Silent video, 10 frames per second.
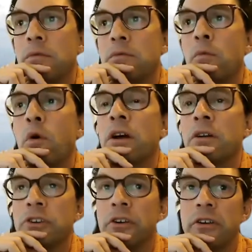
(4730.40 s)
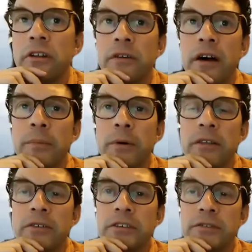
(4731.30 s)
one alternative
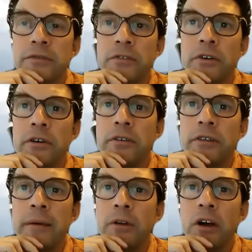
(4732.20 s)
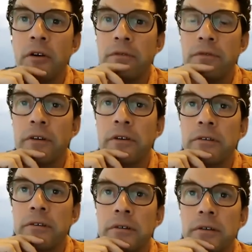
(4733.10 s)
hypothesis for them going for